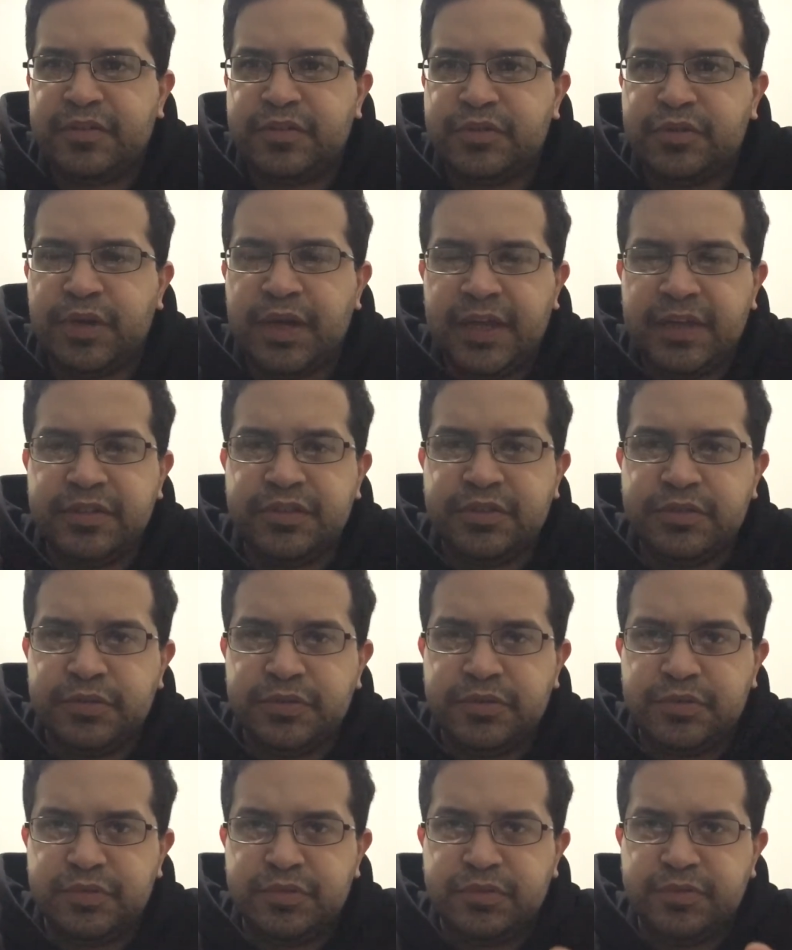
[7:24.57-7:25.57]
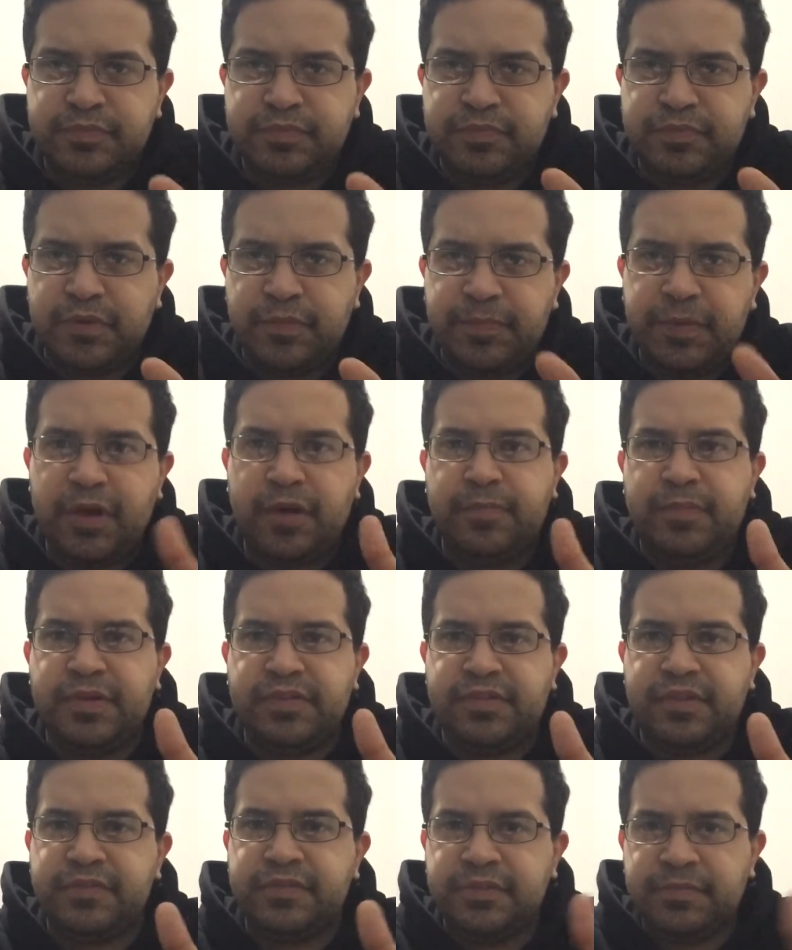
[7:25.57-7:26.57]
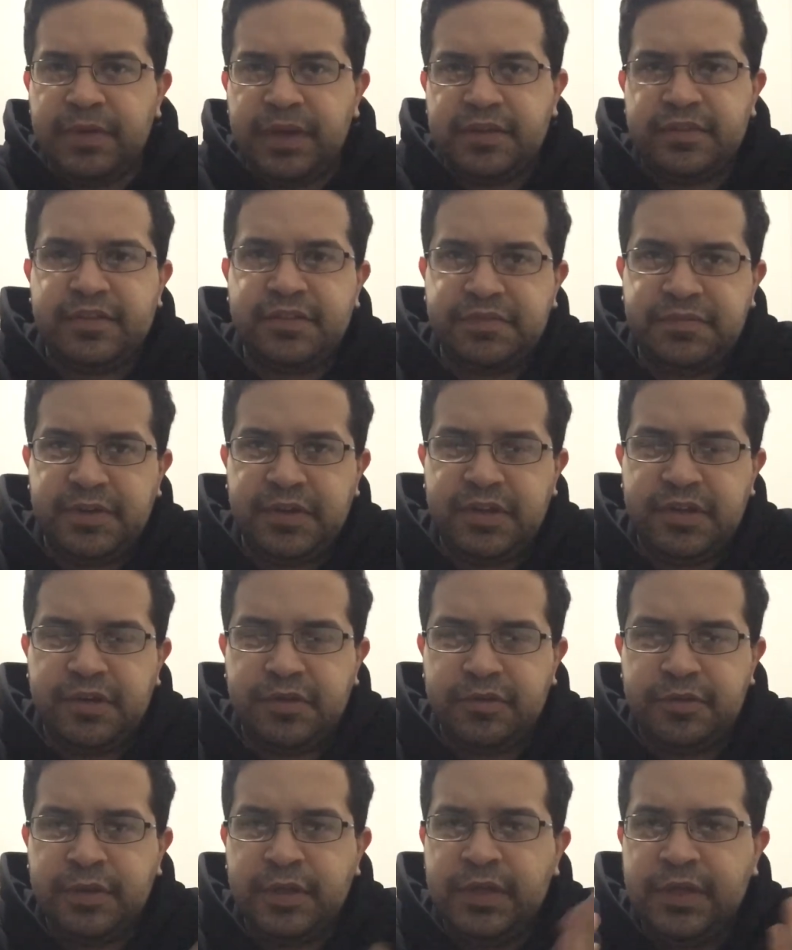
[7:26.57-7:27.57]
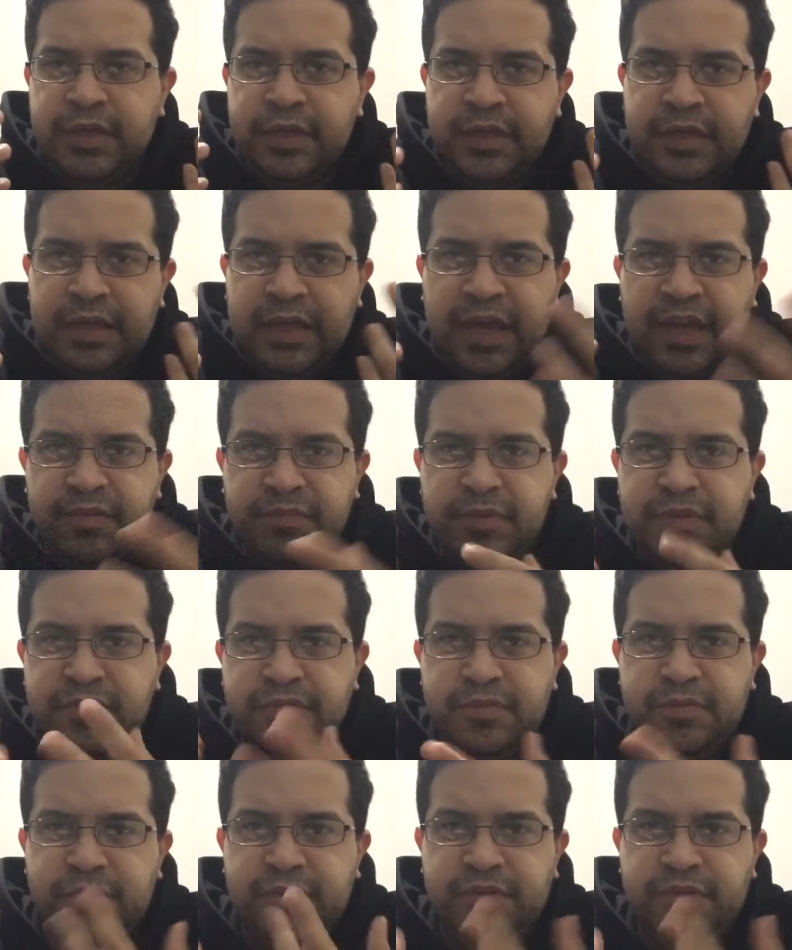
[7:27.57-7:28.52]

trying to prepare myself to make this video, I've been